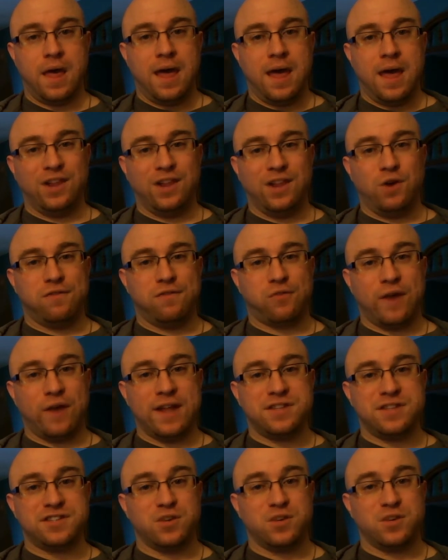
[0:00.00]
Hello,
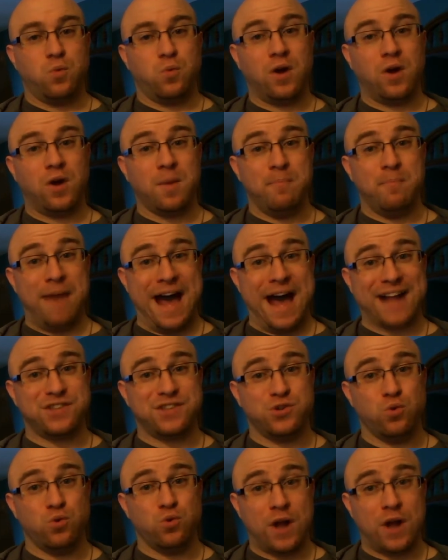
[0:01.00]
friends, and welcome back
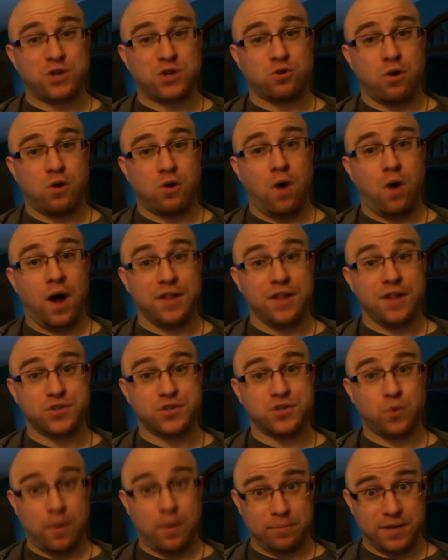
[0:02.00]
to Retro
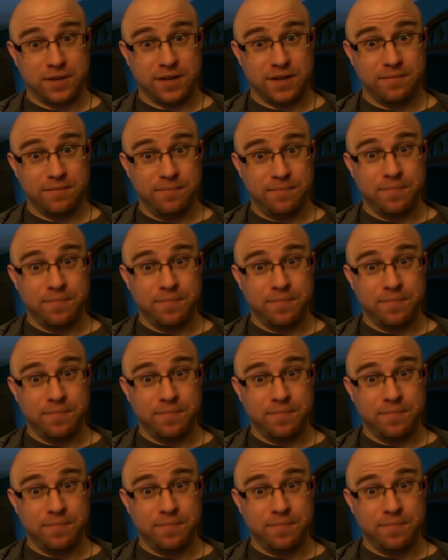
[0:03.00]
Unscripted.